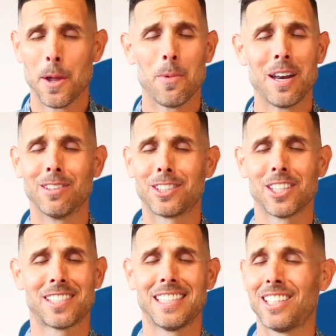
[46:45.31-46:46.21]
We don't
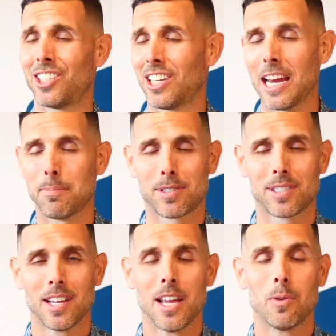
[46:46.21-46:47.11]
just see shapes,
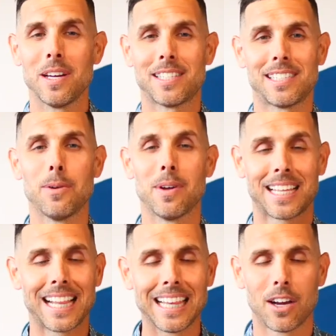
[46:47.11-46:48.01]
we see with
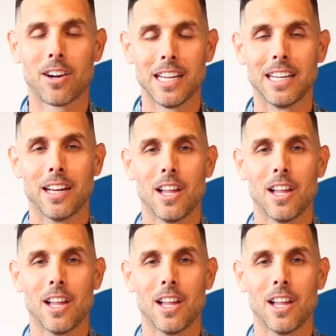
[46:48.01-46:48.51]
clarity.